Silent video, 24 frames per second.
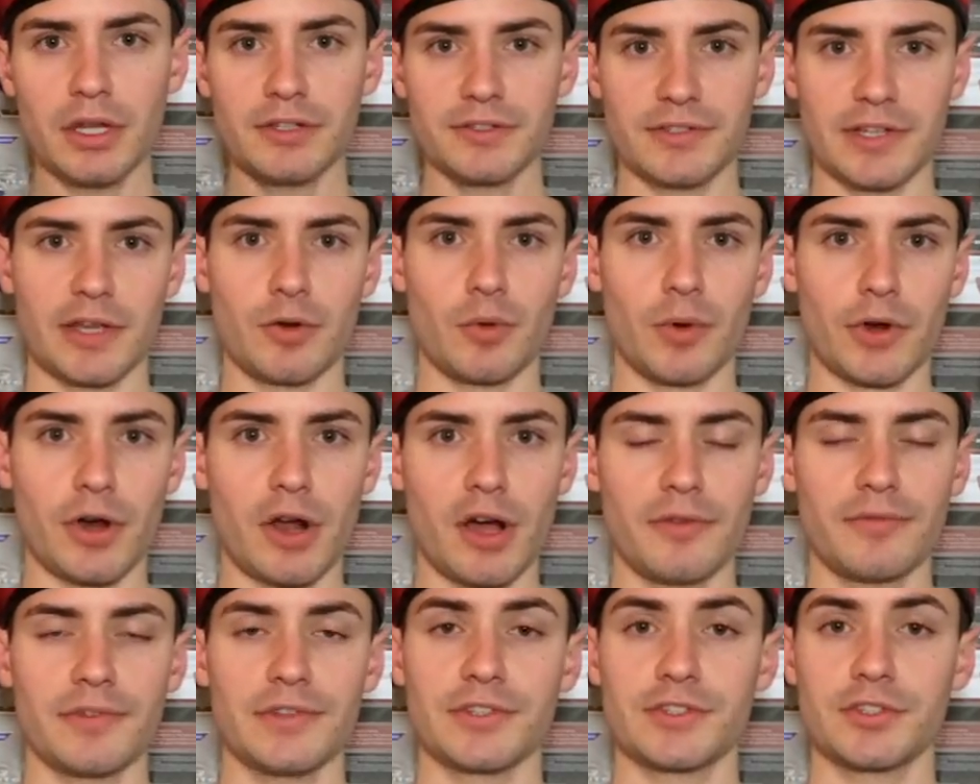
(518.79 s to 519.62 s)
take one
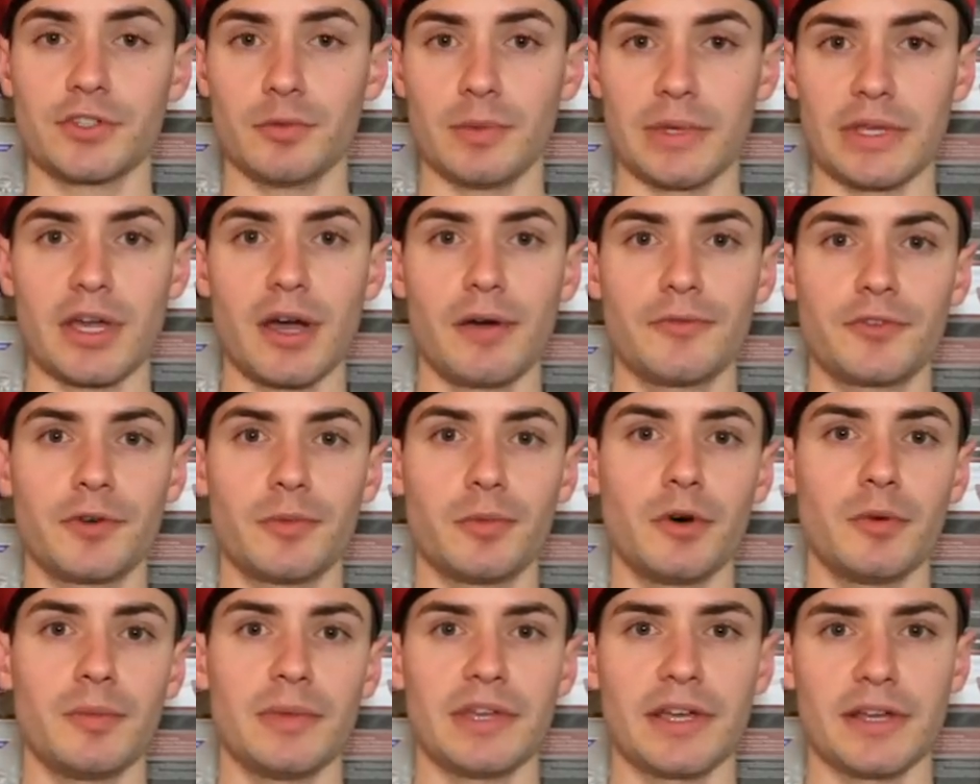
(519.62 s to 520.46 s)
off and still be
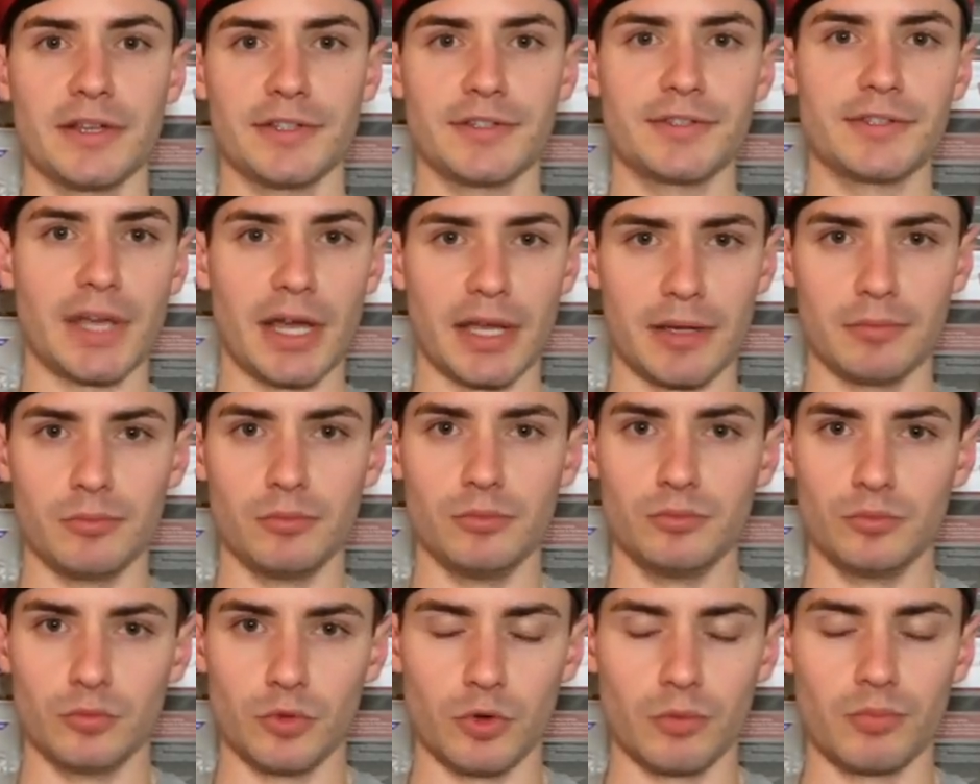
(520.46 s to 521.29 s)
comfortable because I
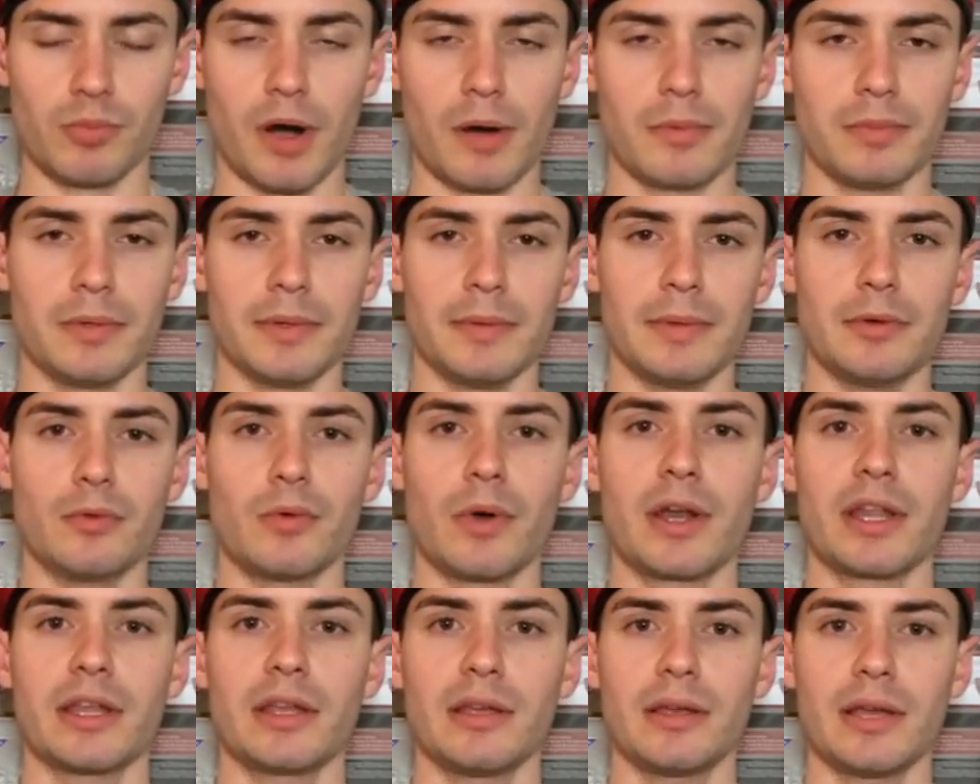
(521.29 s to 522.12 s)
will probably be
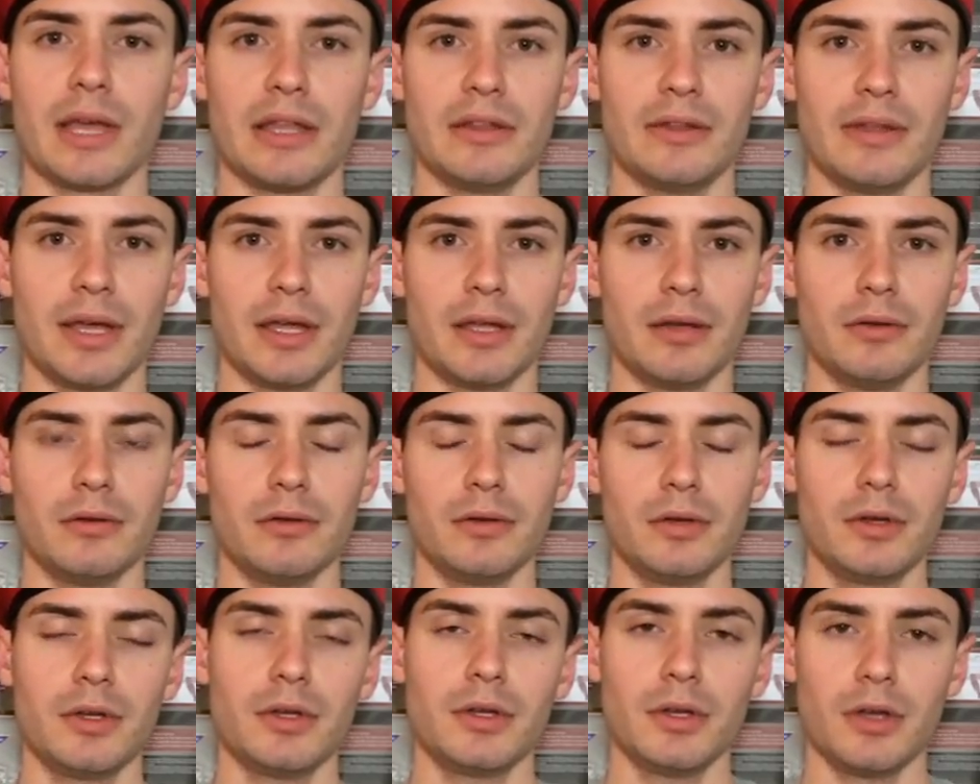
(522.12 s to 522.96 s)
running and then
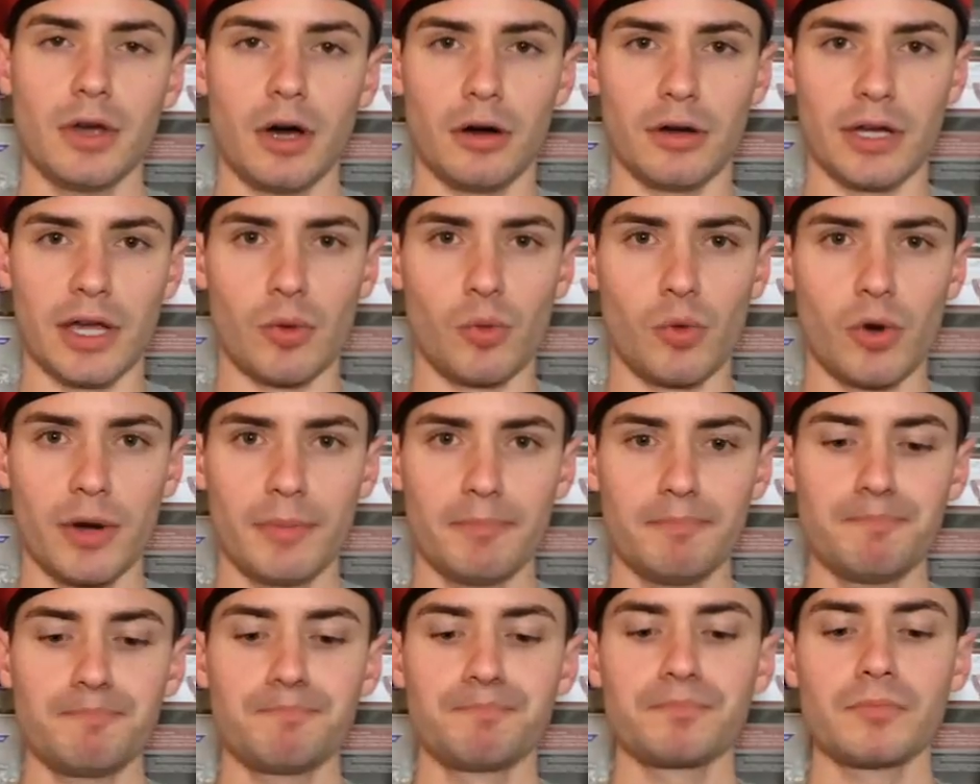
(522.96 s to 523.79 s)
I'll get
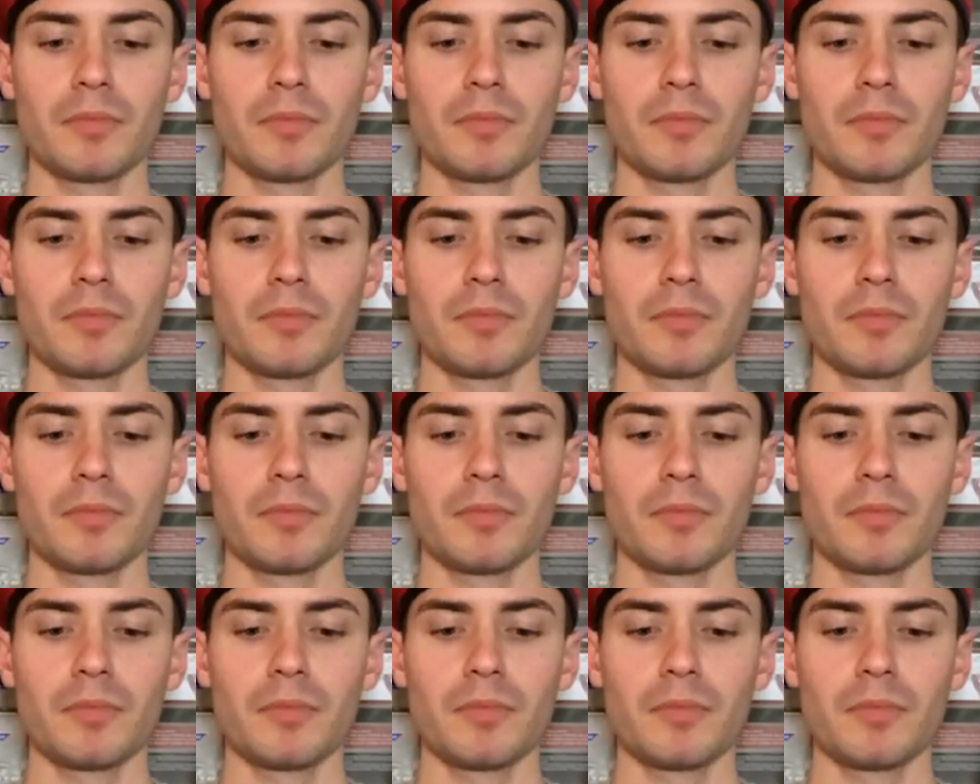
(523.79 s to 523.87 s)
warm.